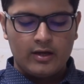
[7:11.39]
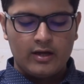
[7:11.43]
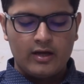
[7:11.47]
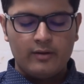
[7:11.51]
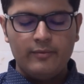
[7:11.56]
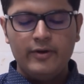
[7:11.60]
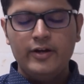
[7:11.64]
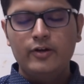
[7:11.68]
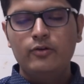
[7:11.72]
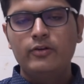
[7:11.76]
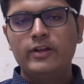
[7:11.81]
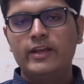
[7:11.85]

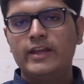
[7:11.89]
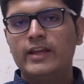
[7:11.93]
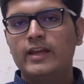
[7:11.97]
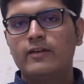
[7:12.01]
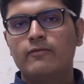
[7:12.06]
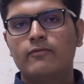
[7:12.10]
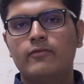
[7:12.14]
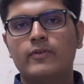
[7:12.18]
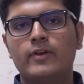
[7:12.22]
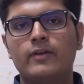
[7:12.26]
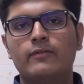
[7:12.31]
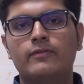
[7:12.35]
Coming to
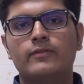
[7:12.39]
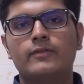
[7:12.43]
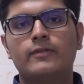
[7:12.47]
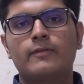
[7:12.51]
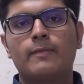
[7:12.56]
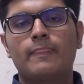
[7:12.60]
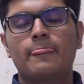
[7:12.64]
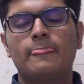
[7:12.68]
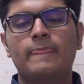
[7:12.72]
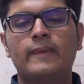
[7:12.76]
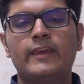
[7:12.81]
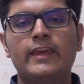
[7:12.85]
EM waves.
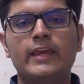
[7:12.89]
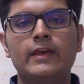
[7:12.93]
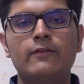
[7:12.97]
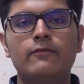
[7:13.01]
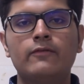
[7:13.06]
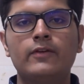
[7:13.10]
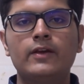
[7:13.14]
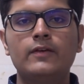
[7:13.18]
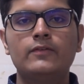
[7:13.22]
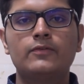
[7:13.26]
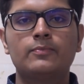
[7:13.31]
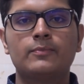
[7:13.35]

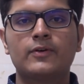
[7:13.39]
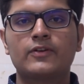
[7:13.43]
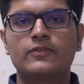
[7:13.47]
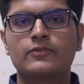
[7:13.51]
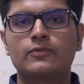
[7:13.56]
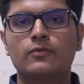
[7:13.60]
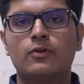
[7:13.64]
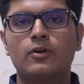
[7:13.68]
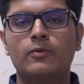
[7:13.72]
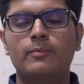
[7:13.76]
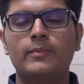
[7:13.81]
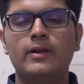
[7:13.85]
EM waves
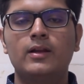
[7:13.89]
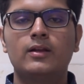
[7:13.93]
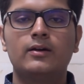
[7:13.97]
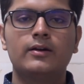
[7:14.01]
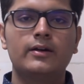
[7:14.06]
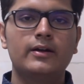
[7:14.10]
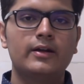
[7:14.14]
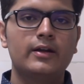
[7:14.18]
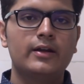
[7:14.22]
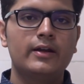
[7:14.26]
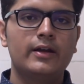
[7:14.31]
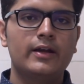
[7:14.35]
must not be
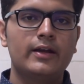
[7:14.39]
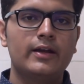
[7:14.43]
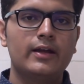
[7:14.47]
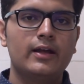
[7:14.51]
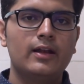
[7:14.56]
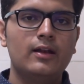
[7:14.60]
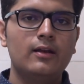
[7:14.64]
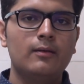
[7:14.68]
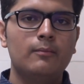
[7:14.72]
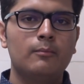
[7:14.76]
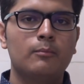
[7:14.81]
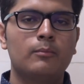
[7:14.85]
learned in
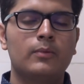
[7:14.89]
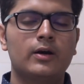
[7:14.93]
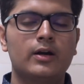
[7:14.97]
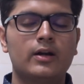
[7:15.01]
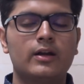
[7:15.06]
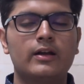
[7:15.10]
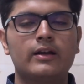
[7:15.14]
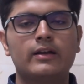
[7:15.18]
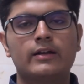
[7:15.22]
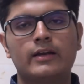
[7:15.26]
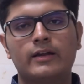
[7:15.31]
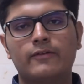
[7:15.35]
detail, but
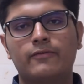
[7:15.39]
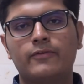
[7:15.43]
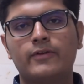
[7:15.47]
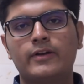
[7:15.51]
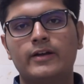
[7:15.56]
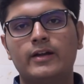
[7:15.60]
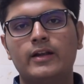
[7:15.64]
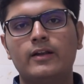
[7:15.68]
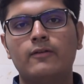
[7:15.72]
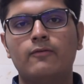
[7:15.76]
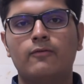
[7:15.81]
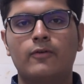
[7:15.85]

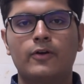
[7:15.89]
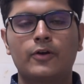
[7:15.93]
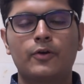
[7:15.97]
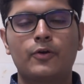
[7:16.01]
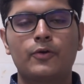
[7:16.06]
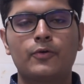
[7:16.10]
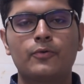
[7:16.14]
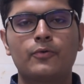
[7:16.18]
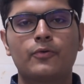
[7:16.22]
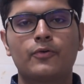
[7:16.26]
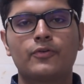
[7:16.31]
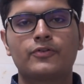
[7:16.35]
definitely one
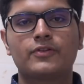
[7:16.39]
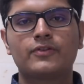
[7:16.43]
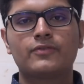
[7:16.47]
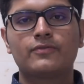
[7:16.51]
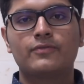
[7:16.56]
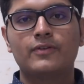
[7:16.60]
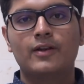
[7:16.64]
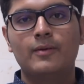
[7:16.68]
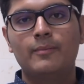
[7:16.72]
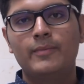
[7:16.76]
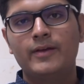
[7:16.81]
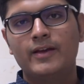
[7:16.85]
or two questions
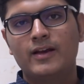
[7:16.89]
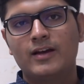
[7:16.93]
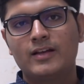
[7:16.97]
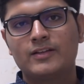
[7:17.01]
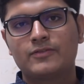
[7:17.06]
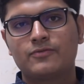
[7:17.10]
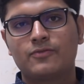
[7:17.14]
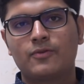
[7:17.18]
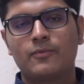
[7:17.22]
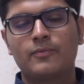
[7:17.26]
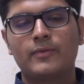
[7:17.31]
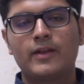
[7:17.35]
will be
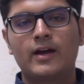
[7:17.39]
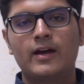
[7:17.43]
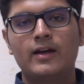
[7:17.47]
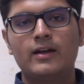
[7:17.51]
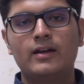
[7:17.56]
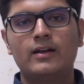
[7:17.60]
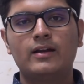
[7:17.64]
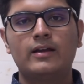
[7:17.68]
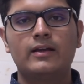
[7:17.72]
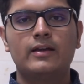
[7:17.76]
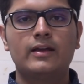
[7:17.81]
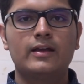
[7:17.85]
asked from
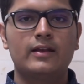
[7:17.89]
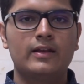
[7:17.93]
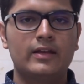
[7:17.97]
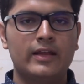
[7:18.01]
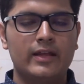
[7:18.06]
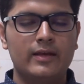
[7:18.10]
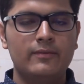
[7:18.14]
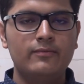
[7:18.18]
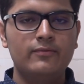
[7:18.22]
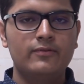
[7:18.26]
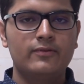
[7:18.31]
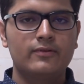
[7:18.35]
that in
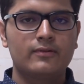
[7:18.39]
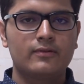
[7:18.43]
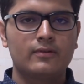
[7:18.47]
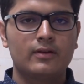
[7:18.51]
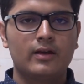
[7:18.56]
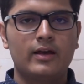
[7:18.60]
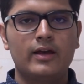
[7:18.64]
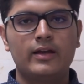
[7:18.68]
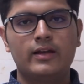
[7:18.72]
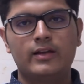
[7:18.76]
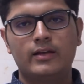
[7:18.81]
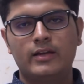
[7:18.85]
AIIMS
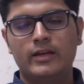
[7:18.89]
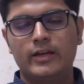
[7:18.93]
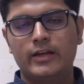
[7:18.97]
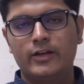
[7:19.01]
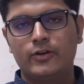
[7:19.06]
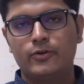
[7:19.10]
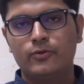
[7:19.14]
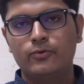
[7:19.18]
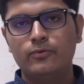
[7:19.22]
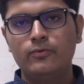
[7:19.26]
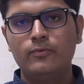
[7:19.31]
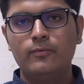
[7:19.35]
and in
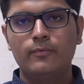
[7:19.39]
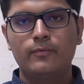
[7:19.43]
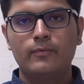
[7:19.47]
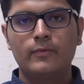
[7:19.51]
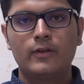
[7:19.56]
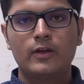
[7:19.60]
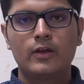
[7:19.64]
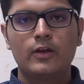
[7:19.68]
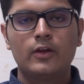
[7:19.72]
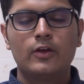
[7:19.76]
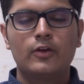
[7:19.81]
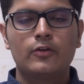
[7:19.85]
NEET too.
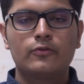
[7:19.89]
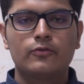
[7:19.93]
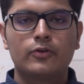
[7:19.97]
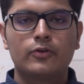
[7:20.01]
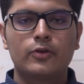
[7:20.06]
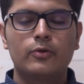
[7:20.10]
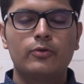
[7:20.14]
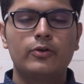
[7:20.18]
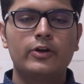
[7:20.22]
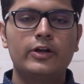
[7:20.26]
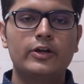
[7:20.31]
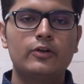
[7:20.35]
So
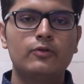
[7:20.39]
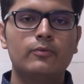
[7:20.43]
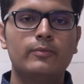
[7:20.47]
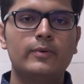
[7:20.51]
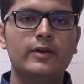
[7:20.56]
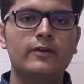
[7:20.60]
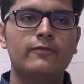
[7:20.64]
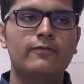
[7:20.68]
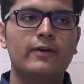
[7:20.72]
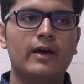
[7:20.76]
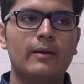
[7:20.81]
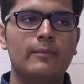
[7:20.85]
you need to
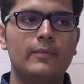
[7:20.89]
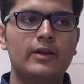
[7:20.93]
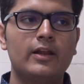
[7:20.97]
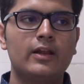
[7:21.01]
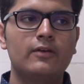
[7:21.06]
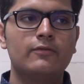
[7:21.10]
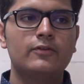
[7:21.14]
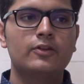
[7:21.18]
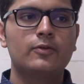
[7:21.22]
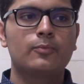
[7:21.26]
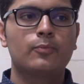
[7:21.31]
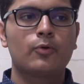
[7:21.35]
be familiar
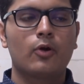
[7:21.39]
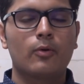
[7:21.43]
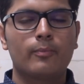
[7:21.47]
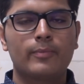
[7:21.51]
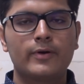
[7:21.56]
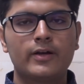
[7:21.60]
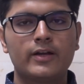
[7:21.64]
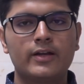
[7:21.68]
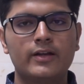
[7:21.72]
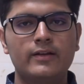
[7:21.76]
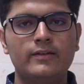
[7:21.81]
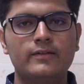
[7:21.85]
with the
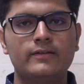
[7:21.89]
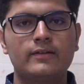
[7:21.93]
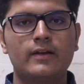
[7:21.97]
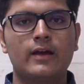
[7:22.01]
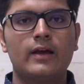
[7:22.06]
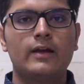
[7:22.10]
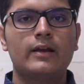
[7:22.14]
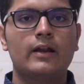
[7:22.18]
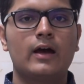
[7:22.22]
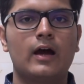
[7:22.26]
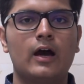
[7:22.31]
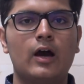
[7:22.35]
properties
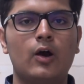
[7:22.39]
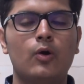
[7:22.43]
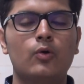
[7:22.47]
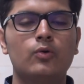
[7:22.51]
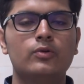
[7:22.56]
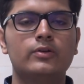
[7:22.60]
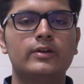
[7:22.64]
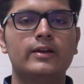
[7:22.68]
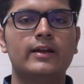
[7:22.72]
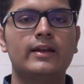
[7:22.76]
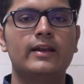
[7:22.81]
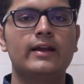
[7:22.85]
and how
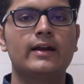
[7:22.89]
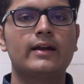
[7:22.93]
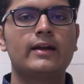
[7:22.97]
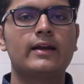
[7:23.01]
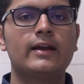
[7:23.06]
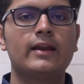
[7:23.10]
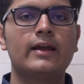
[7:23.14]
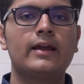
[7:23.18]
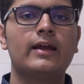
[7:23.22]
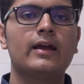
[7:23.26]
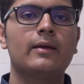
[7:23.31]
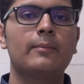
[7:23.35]
the
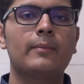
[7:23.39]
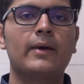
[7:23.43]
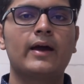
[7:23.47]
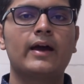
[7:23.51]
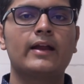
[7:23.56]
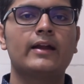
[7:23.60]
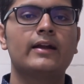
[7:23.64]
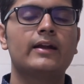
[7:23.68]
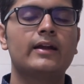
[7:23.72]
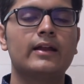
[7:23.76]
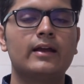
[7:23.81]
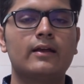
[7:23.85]
electric and
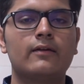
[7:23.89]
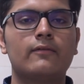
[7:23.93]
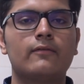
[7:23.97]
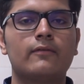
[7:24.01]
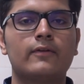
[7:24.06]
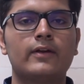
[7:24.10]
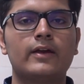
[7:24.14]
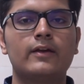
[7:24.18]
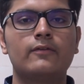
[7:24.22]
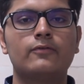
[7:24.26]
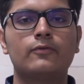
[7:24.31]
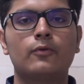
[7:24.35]
magnetic
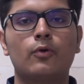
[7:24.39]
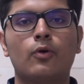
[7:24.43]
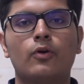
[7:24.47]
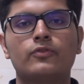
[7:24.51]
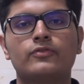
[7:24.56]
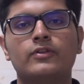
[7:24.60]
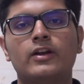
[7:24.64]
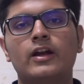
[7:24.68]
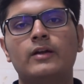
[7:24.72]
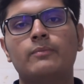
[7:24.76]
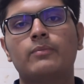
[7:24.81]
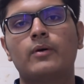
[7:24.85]
waves will
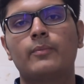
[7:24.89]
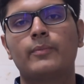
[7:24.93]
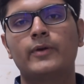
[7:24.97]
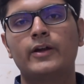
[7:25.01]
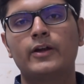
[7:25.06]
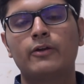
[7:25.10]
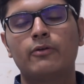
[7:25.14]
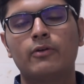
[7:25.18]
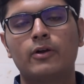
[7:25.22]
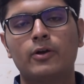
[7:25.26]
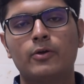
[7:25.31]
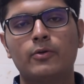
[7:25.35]
oscillate
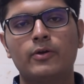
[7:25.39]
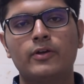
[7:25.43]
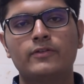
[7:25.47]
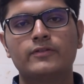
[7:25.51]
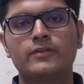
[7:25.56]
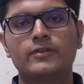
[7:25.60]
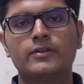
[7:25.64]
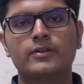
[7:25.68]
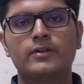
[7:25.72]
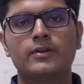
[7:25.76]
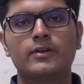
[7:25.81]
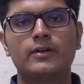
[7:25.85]
perpendicular to each
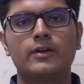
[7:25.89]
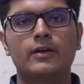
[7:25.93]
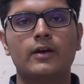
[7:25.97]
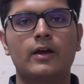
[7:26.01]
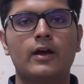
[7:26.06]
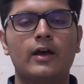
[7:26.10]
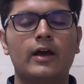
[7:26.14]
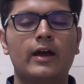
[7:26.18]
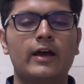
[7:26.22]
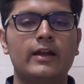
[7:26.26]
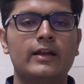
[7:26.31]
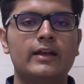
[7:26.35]
other,
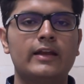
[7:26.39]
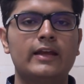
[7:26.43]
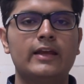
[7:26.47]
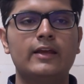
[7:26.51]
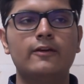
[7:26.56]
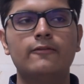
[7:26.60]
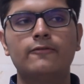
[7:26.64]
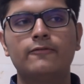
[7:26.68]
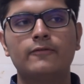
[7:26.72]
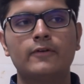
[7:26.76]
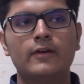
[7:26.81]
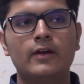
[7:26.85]
and
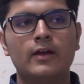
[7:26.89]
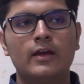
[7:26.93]
if